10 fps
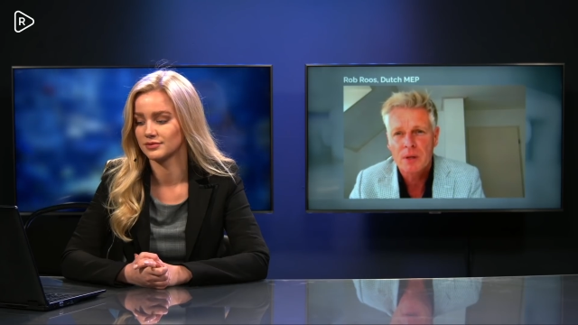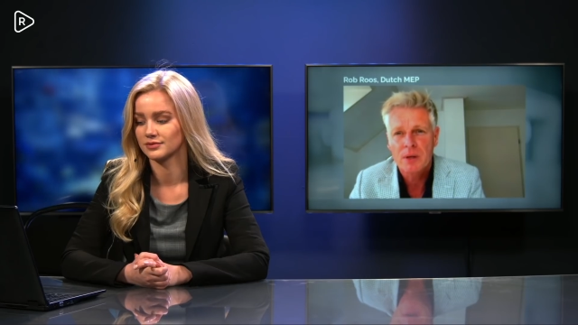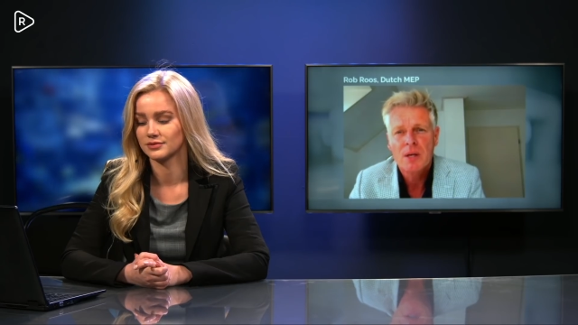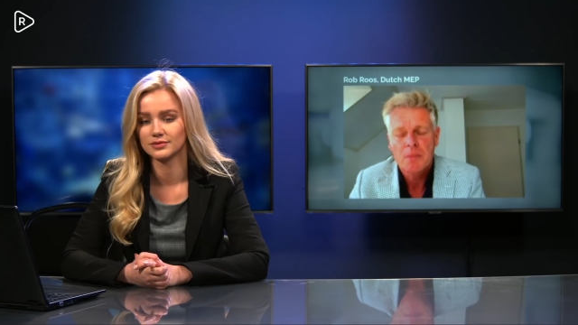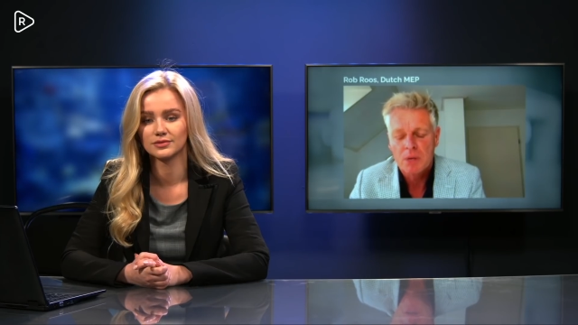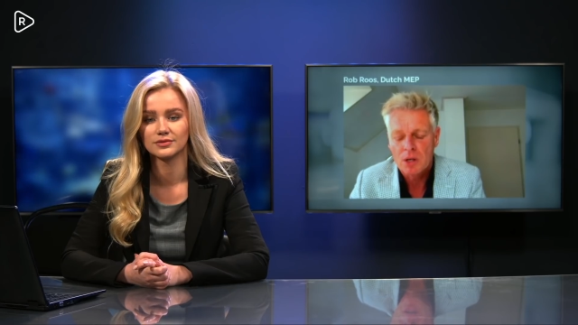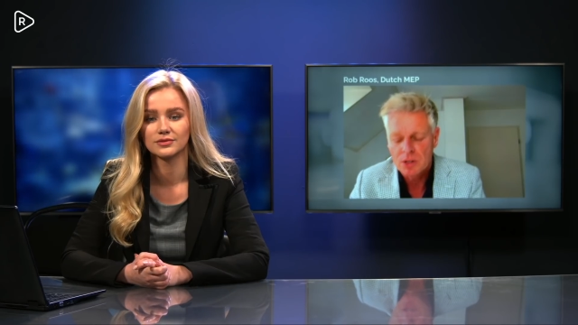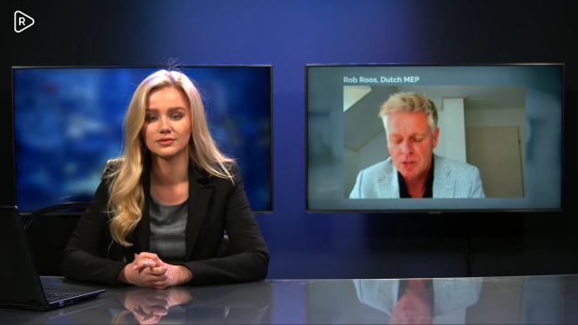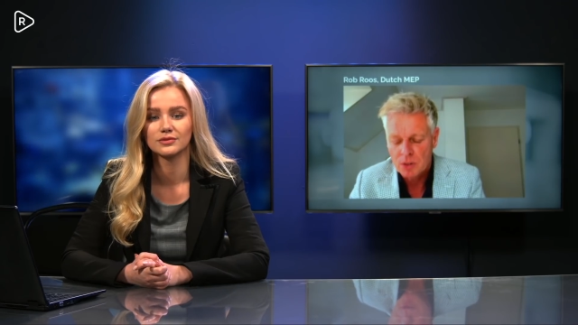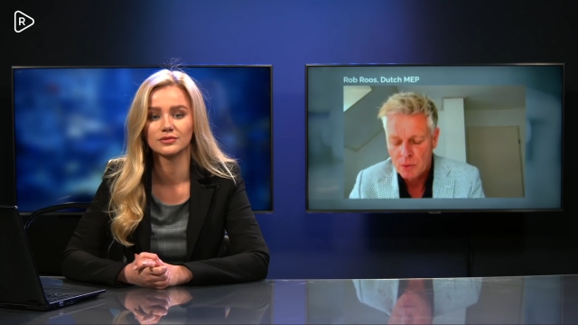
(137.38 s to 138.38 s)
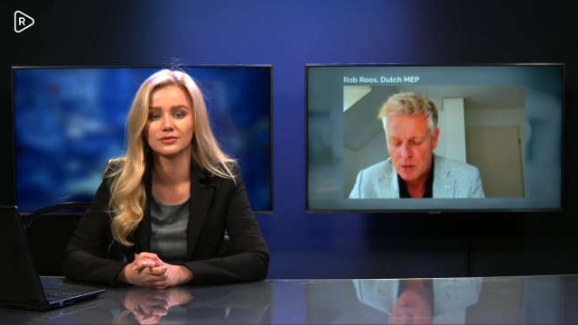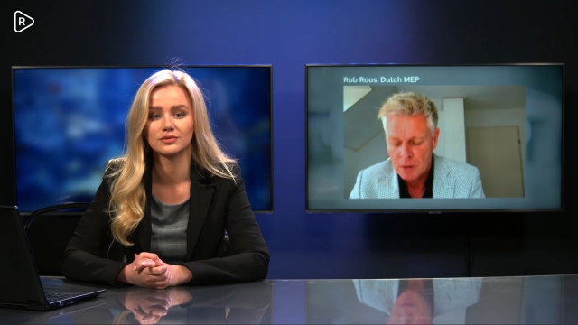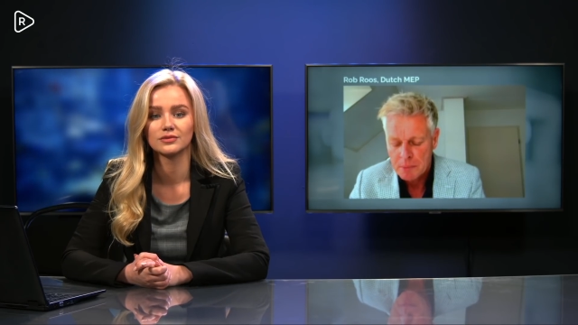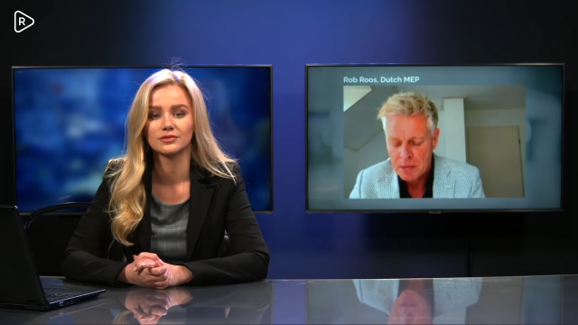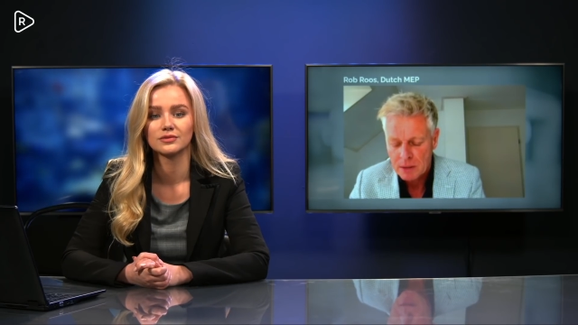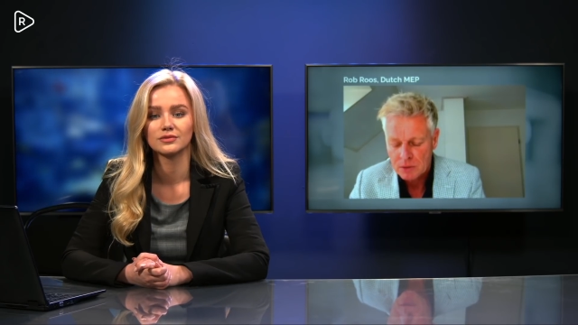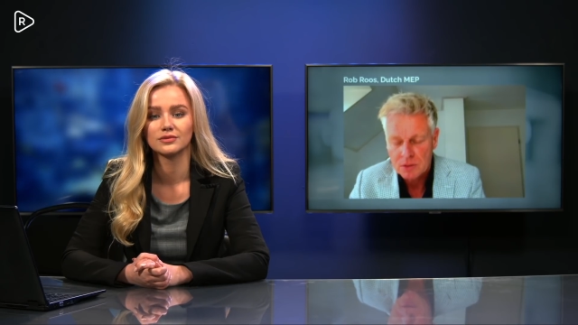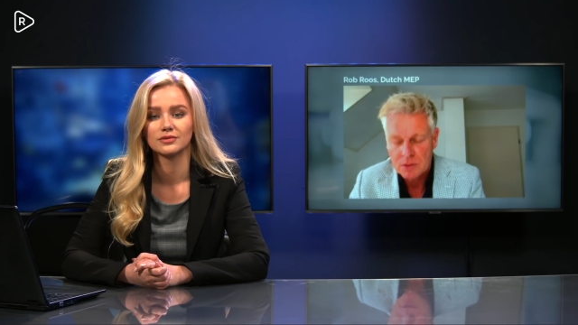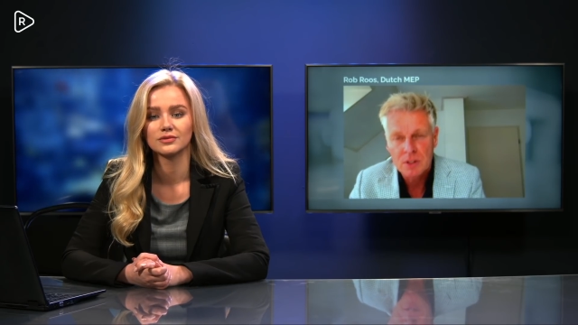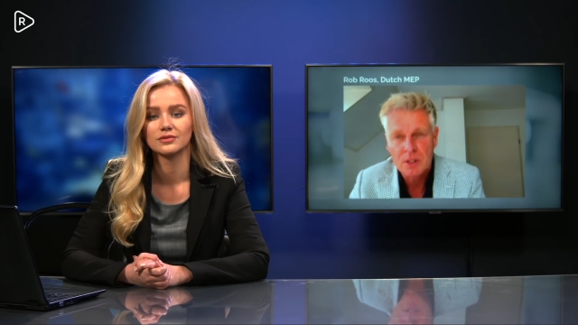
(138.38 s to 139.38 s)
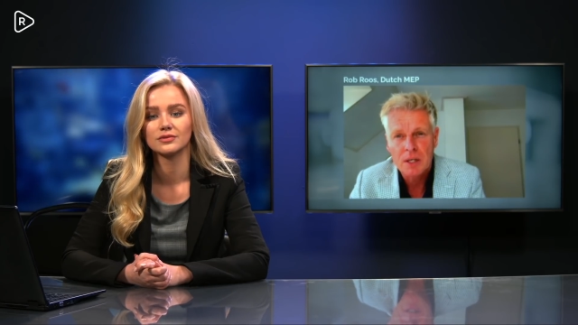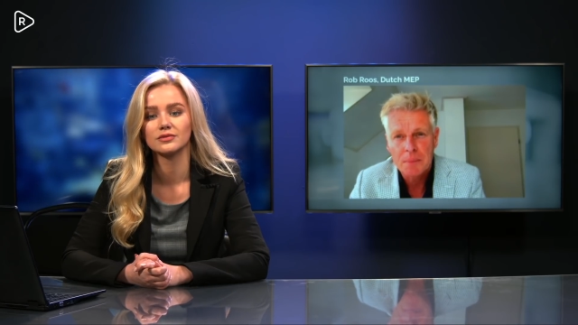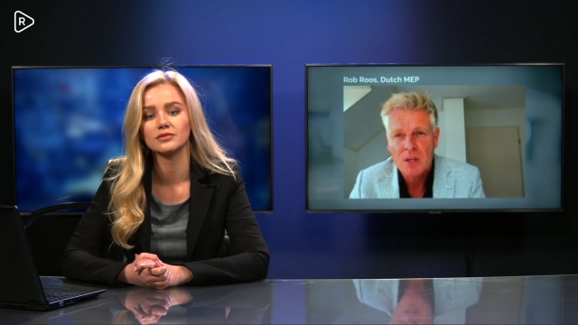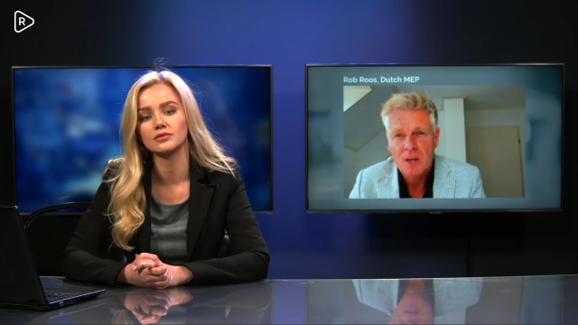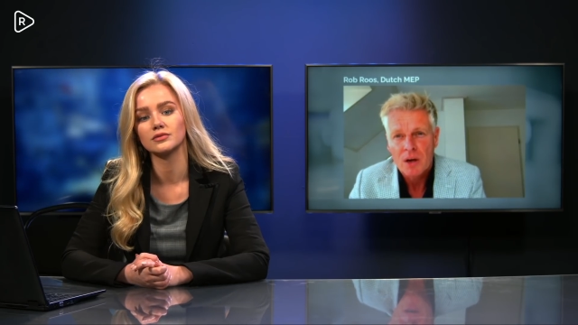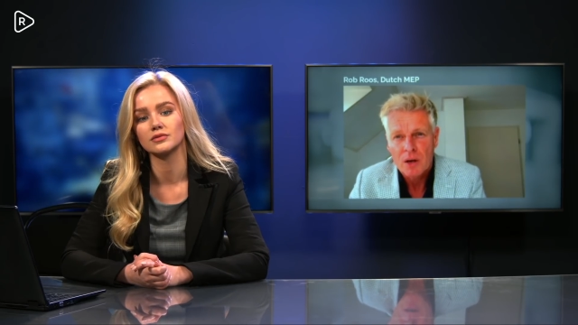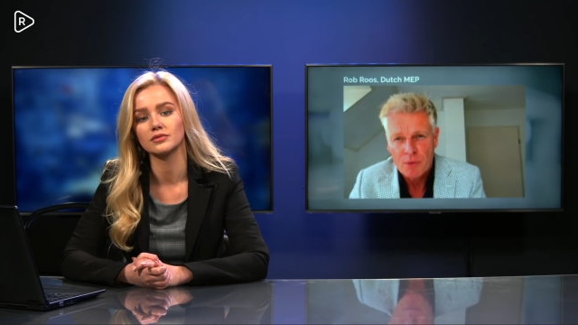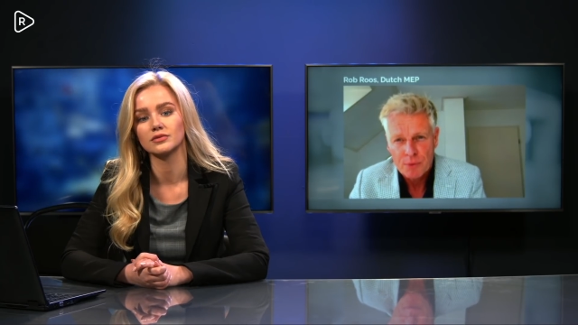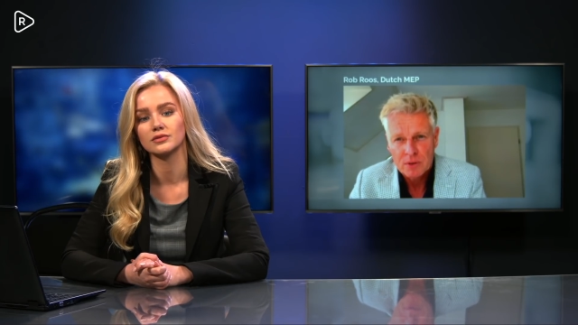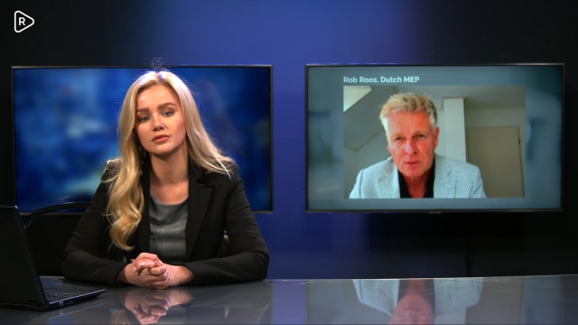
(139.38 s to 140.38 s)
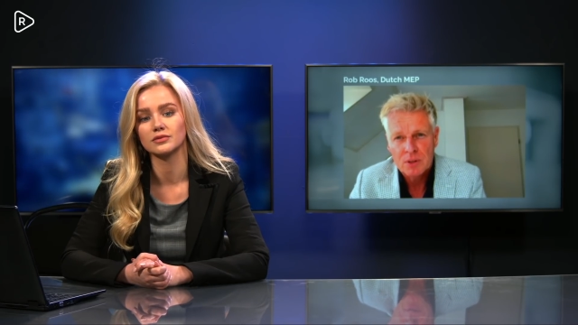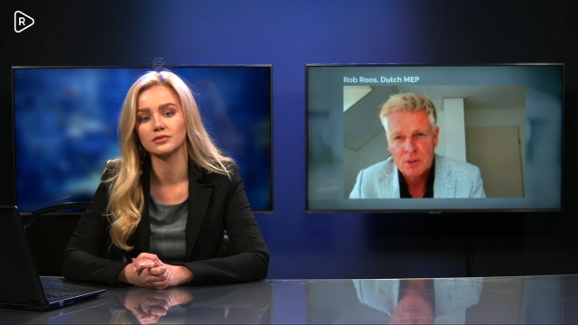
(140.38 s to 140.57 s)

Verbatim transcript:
Speaker 1: about the of uh, the, the visit of Mrs.